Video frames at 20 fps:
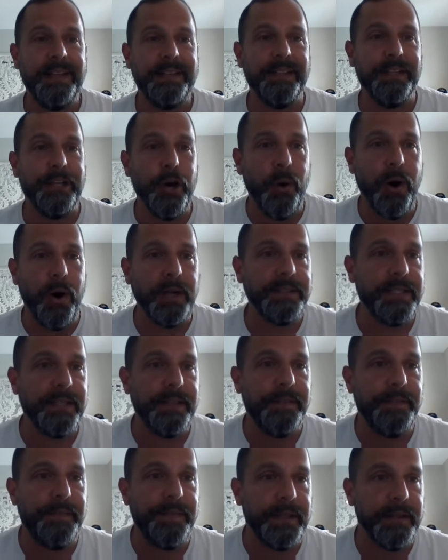you go onto
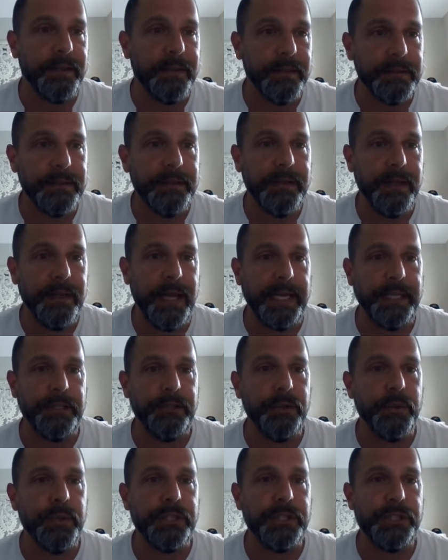the field and you
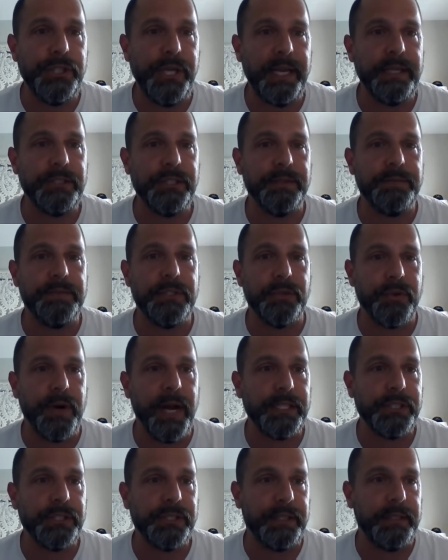do a change of
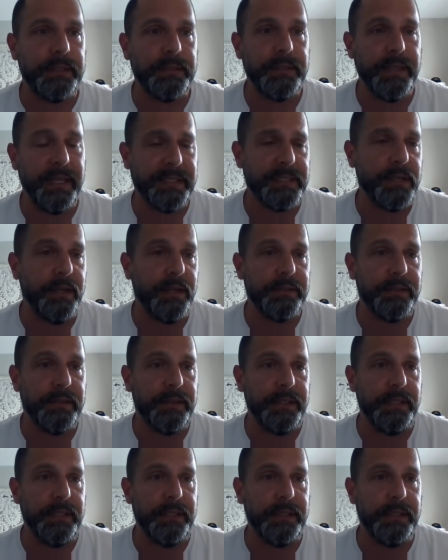direction. It's called
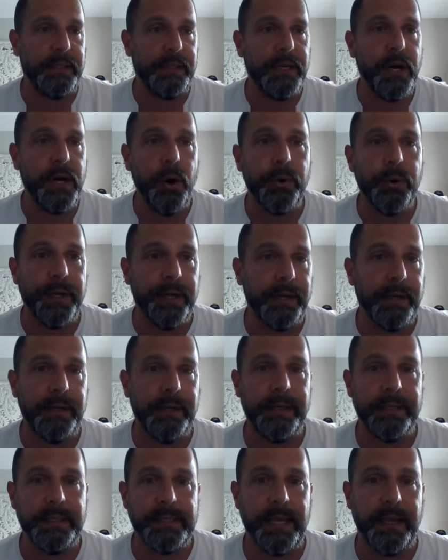the CODA
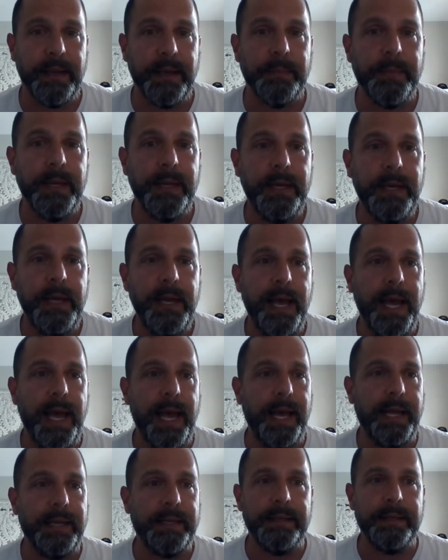exam.
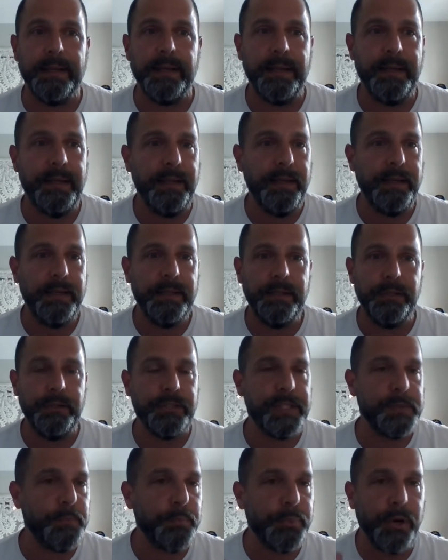And you
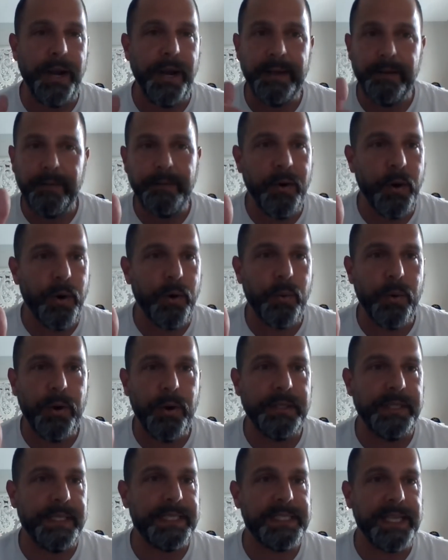sprint
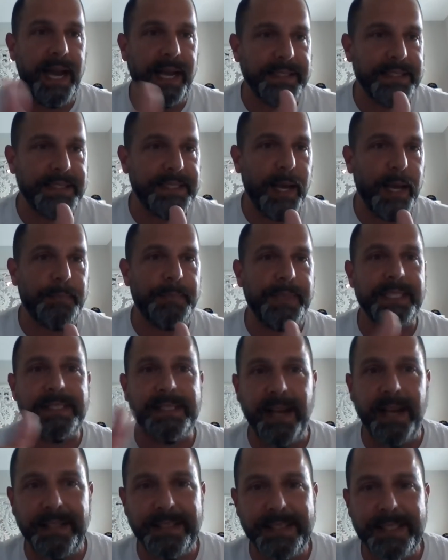forward, you sidestep, you
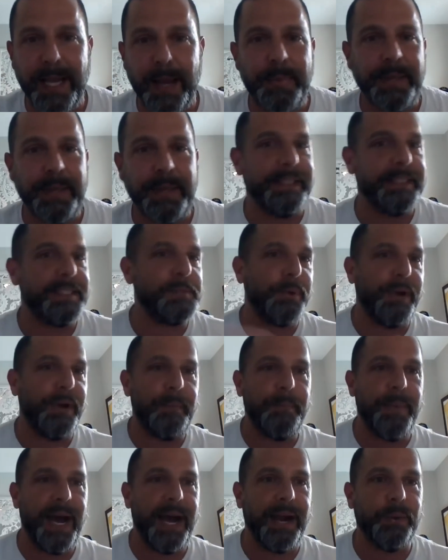sidestep, and you
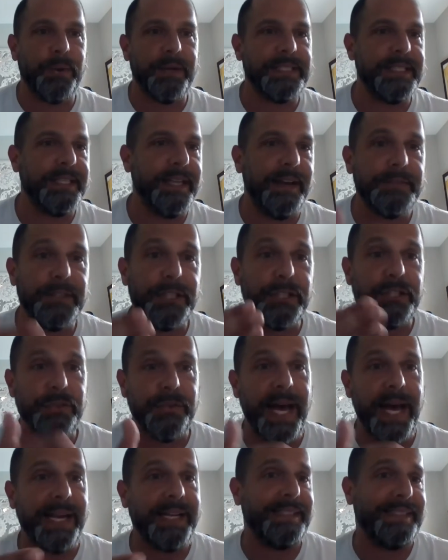sprint backwards. And you have to do
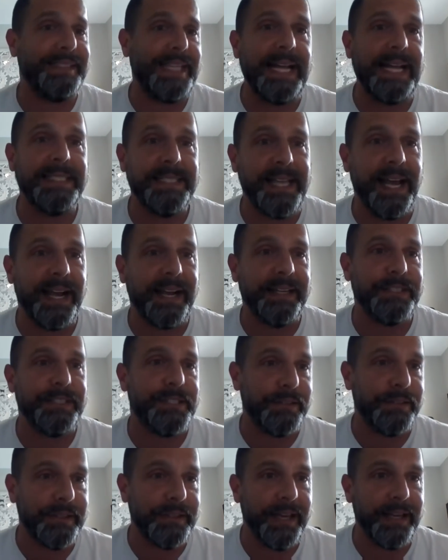that in 10
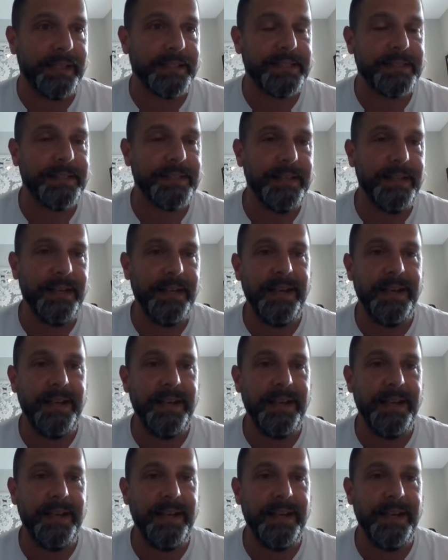seconds or less.